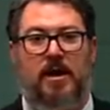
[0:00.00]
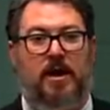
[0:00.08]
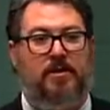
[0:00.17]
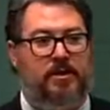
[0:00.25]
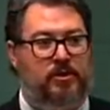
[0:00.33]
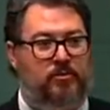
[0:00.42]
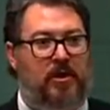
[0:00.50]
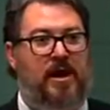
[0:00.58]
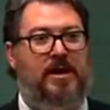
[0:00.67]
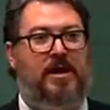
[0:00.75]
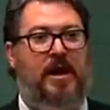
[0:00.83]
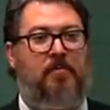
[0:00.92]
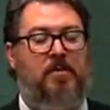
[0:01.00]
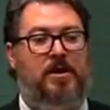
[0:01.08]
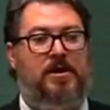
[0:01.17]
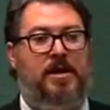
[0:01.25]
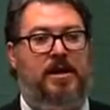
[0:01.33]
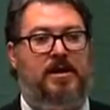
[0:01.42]
the Australian government,
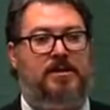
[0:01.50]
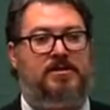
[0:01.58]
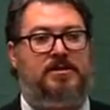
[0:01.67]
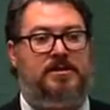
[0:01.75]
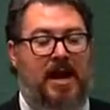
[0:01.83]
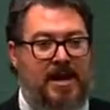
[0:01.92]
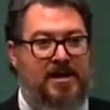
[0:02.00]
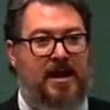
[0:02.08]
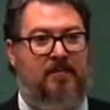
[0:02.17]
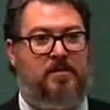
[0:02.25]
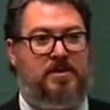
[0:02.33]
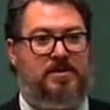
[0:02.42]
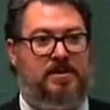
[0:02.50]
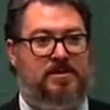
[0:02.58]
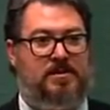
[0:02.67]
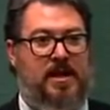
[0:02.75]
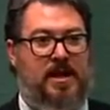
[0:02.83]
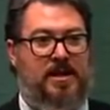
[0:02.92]
it is state governments that are
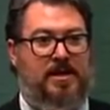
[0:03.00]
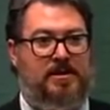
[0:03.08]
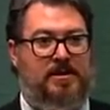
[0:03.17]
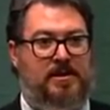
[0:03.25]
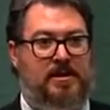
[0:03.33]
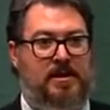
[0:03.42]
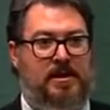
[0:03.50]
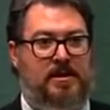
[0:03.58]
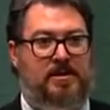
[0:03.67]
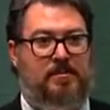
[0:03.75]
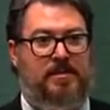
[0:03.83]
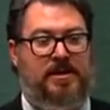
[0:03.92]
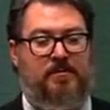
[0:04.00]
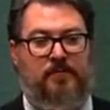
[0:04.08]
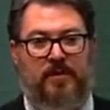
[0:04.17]
saying it, for